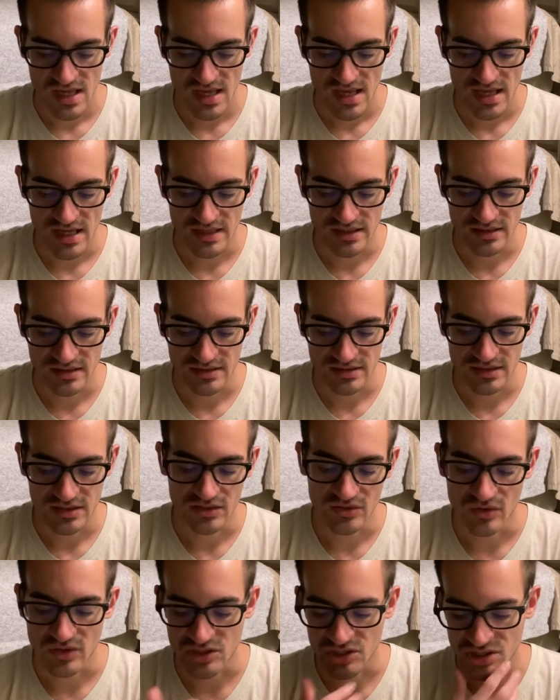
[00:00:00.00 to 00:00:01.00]
And he said,
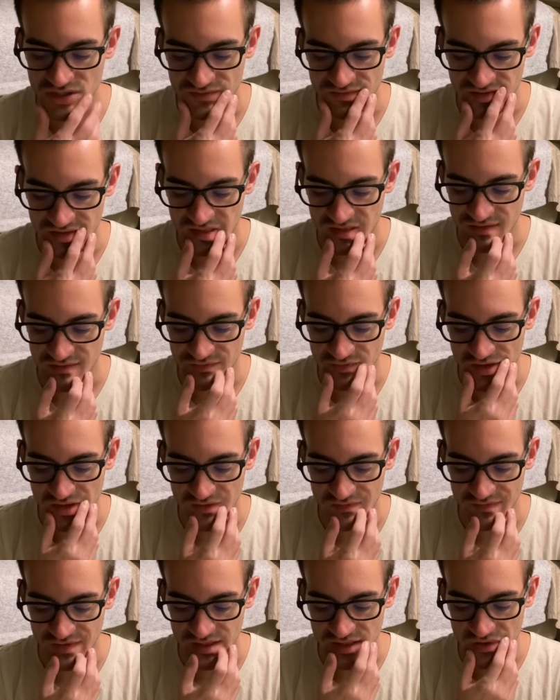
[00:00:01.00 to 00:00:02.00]
you are shifting and evolving.